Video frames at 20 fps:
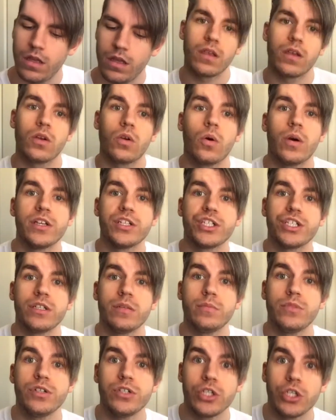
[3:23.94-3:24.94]
Question
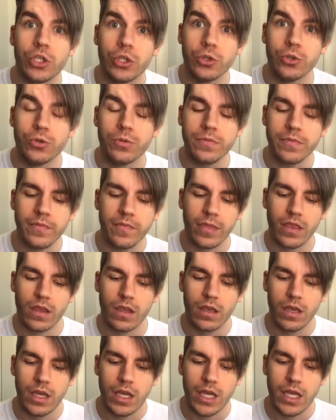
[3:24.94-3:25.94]
number 2
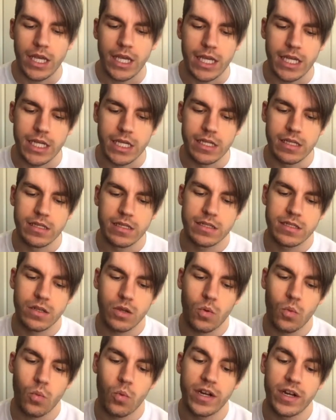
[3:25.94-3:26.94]
is,
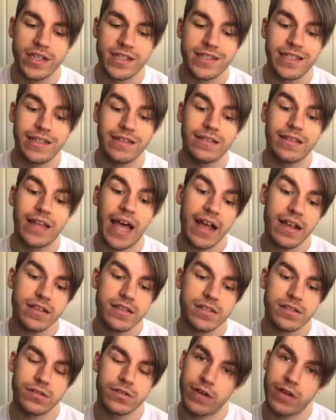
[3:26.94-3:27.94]
what is the
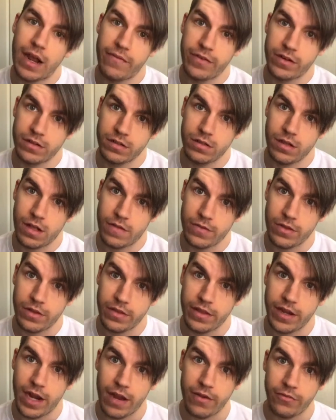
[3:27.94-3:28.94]
last graphic novel
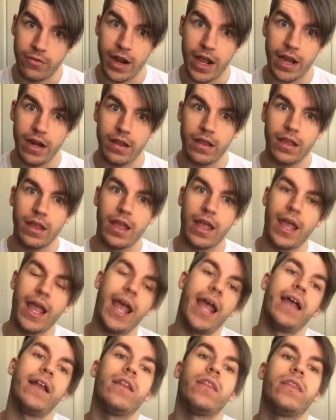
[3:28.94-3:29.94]
that I've read?
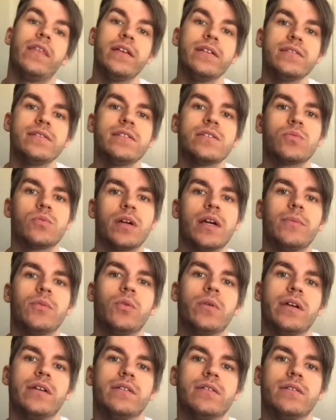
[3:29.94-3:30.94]
And this is where I'm
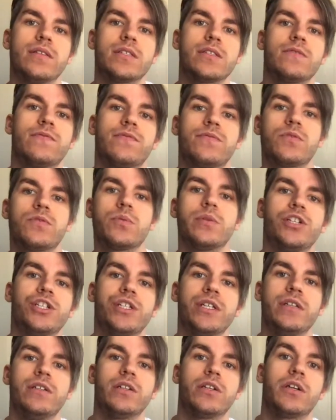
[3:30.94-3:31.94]
going to switch
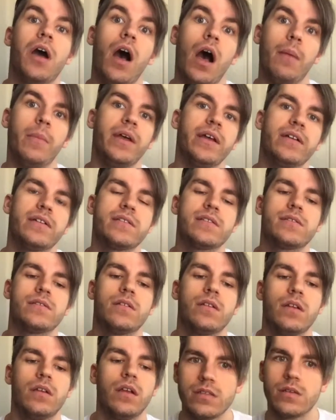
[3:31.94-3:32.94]
into comics,
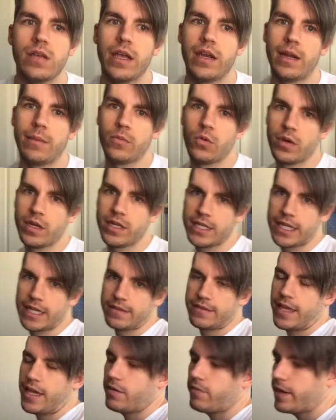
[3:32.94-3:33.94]
and I'm going to get
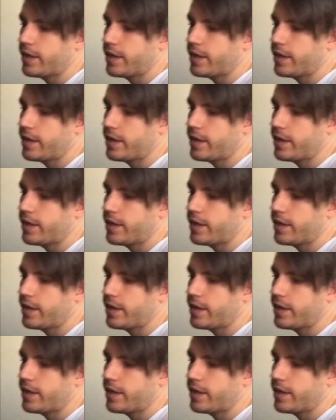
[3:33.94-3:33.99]
that right